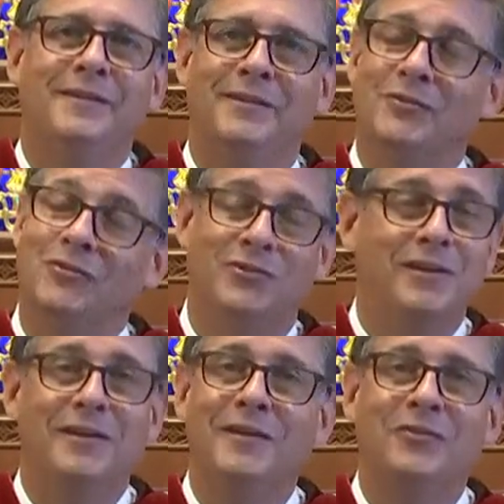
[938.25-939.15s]
is
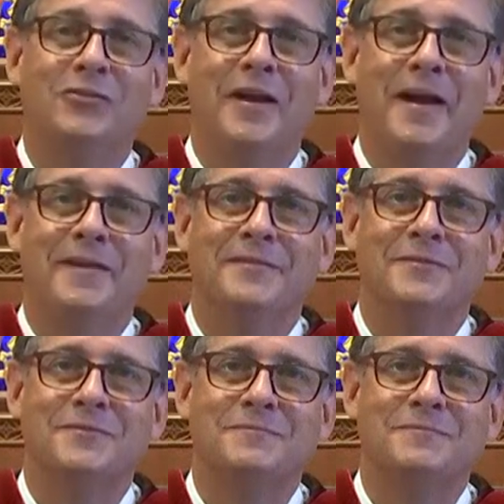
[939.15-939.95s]
sinking sand.